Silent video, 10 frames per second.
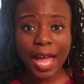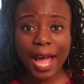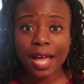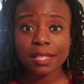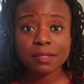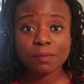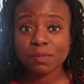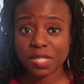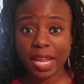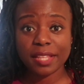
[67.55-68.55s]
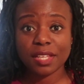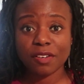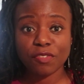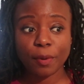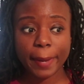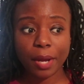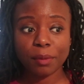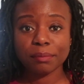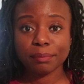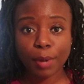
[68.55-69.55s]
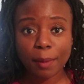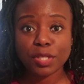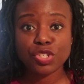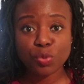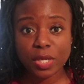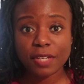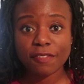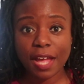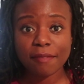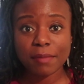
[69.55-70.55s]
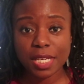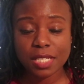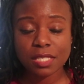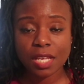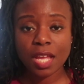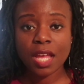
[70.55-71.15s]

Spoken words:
I stayed there for about probably 25 minutes